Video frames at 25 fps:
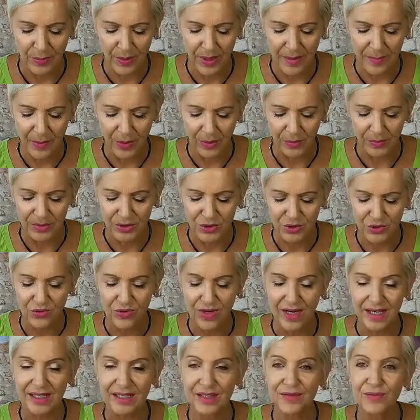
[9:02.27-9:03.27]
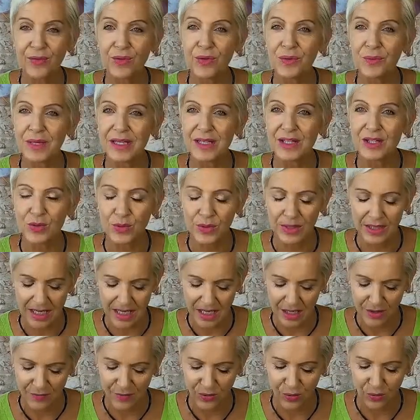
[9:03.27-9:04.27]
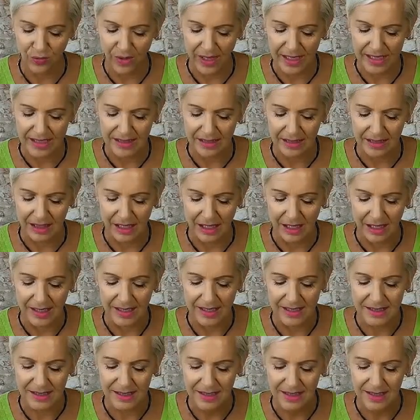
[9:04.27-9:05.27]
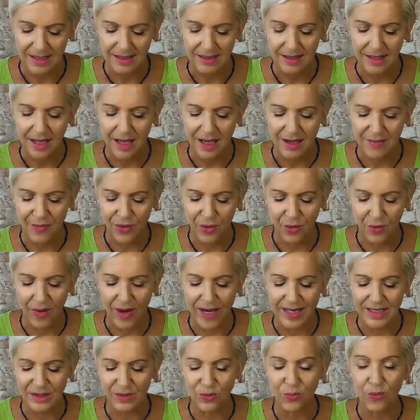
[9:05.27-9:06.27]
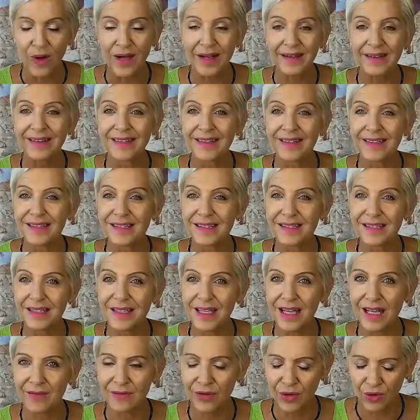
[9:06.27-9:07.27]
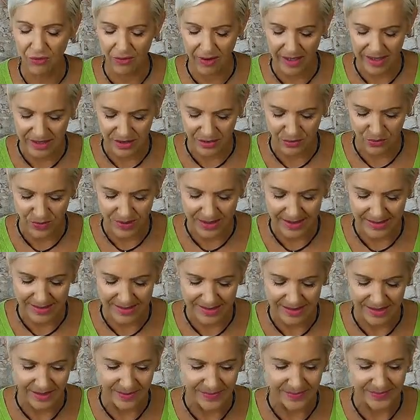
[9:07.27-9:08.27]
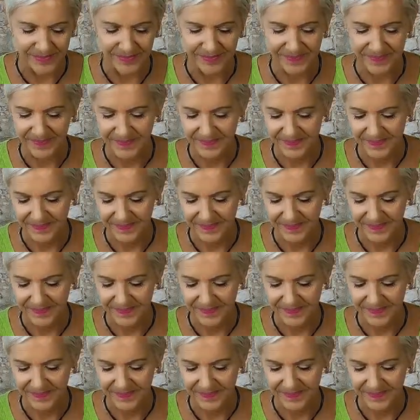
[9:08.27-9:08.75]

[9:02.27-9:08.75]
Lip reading: by moment transforming to an ever greater light, ever greater oneness, and ever greater wisdom.